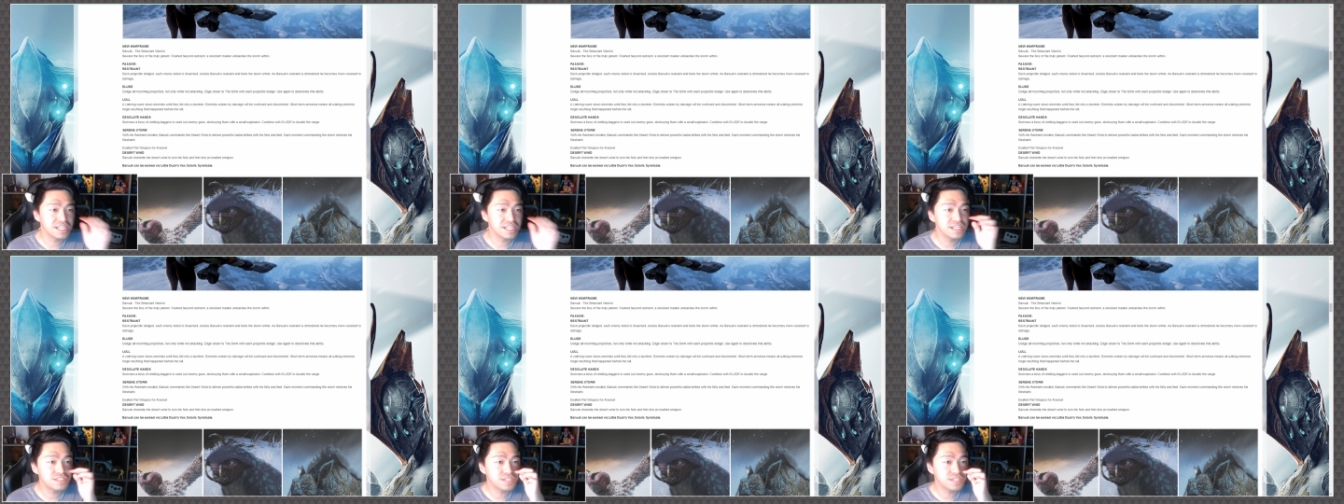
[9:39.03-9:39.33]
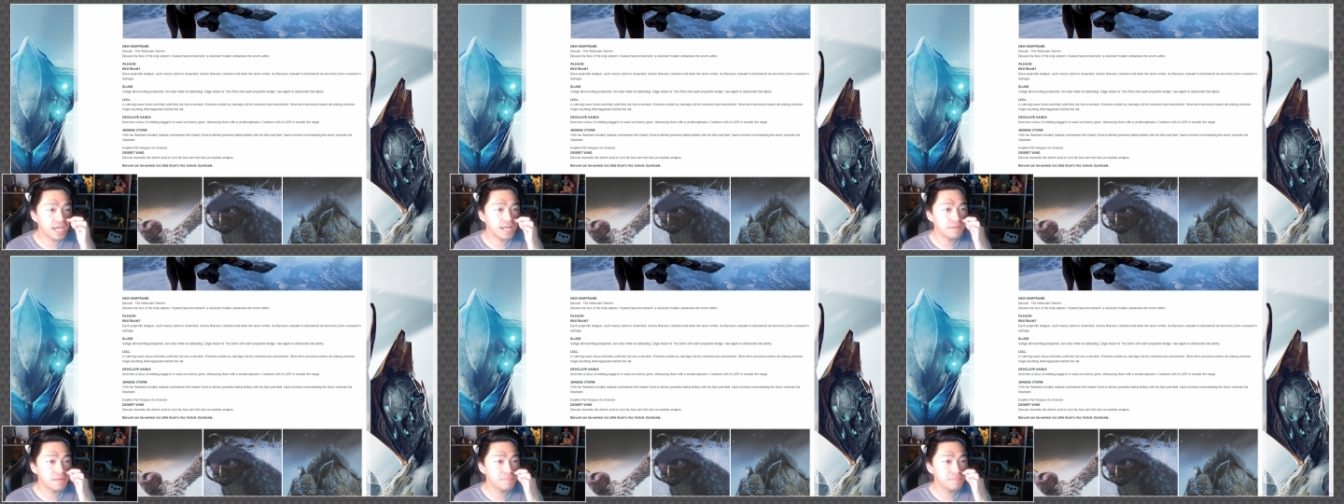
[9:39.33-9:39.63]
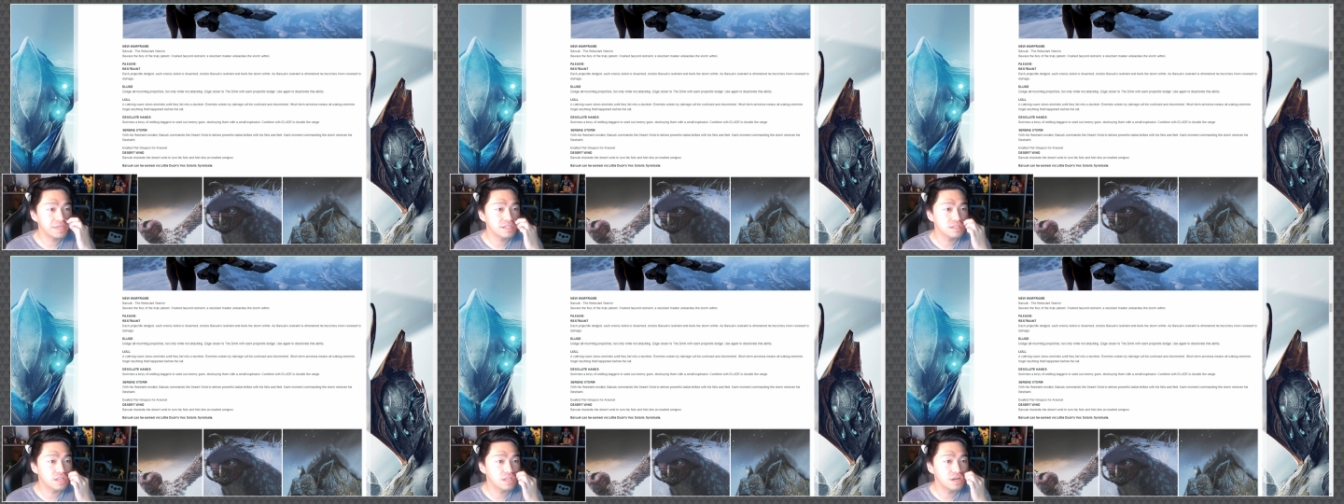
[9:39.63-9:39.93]
each
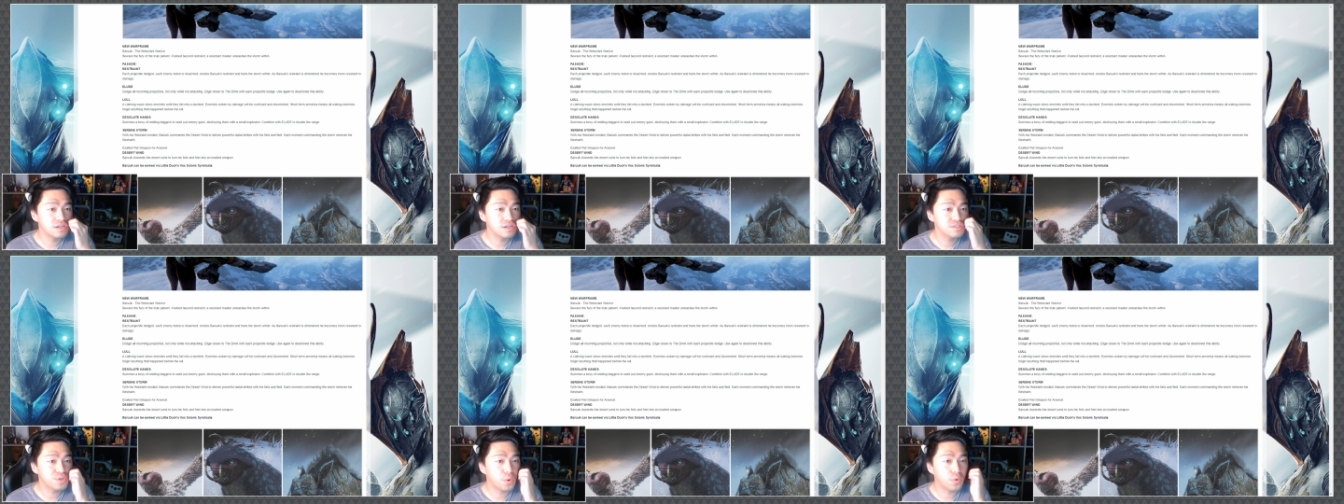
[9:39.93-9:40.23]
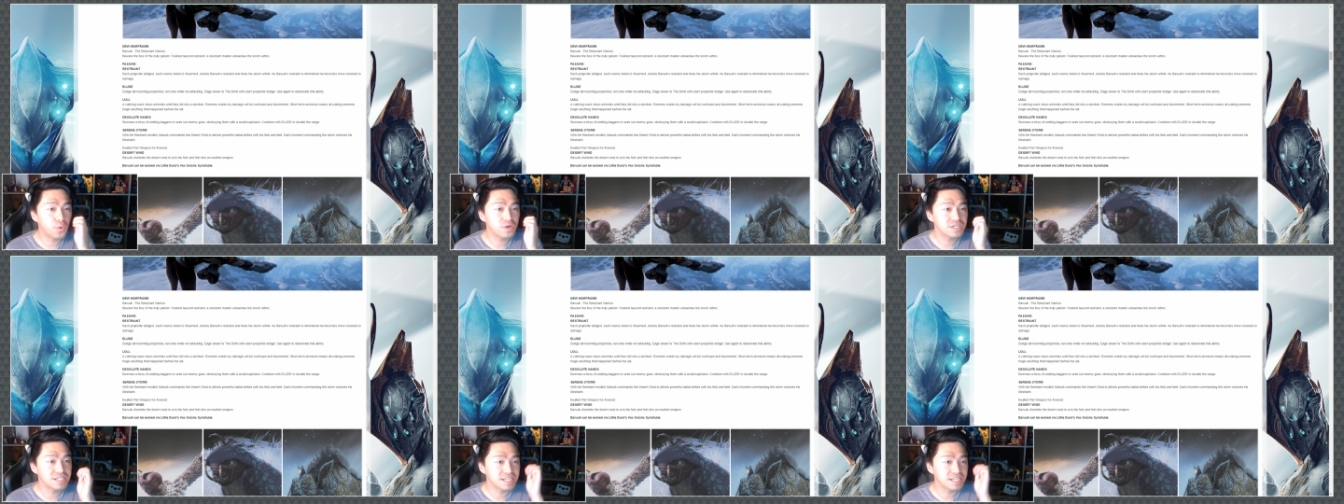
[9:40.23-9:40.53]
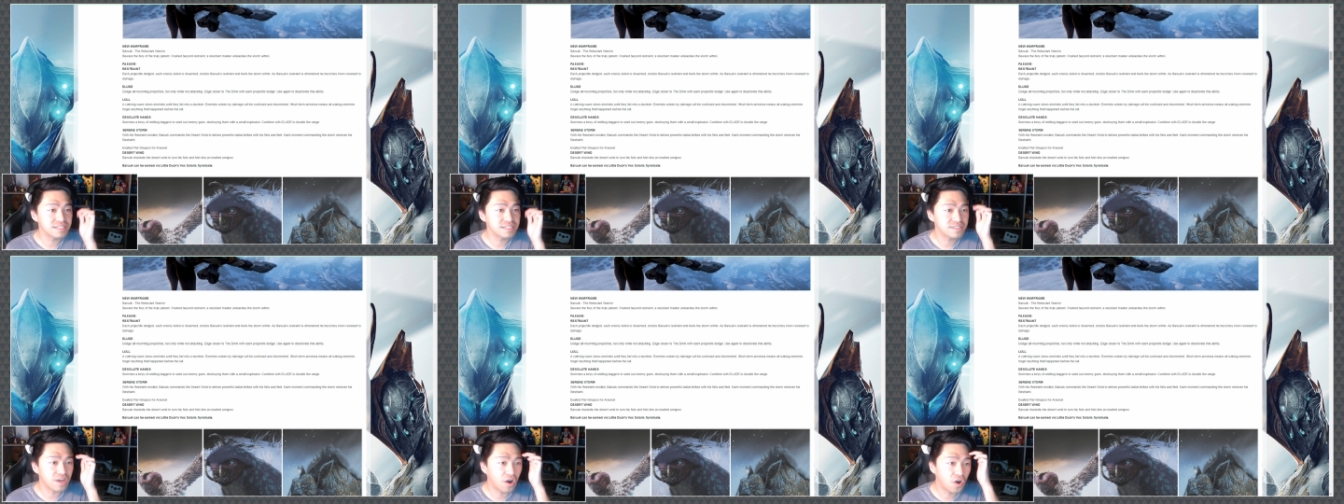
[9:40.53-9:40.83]
enemy lulled or
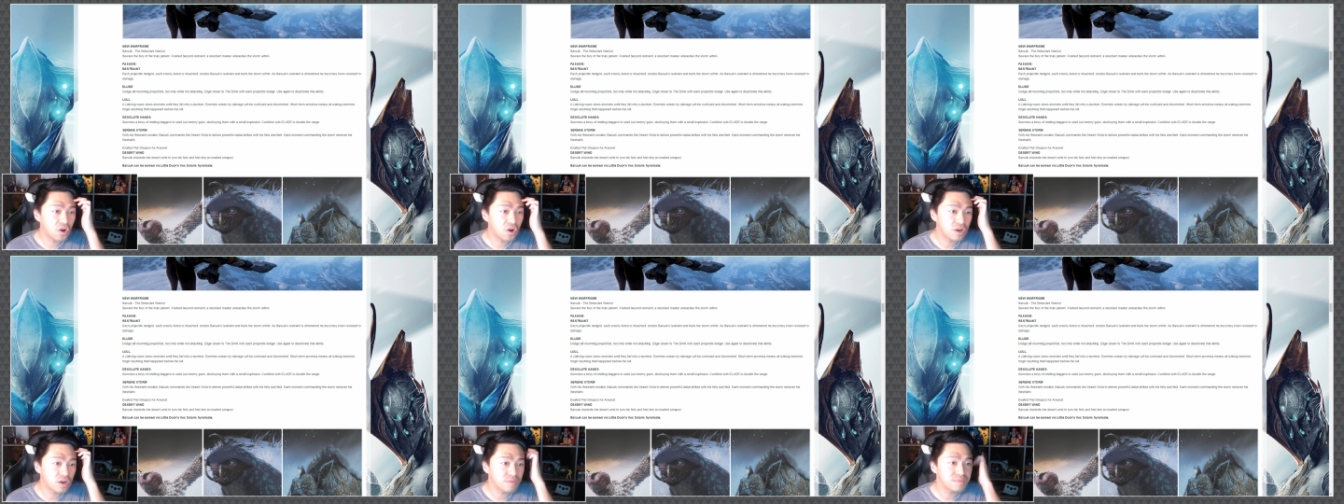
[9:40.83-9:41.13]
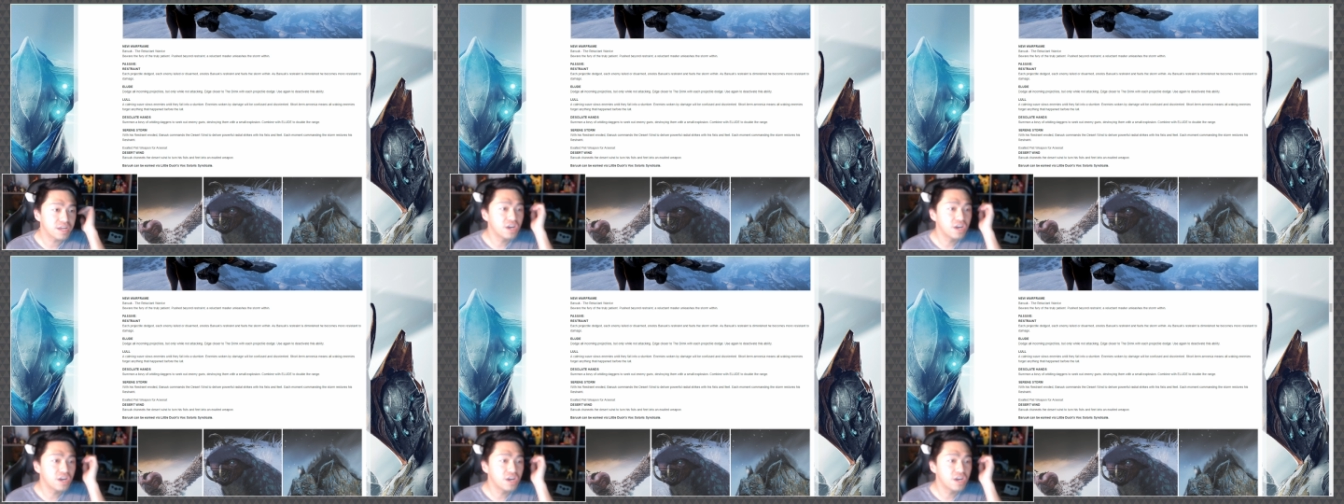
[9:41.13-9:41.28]
disarmed,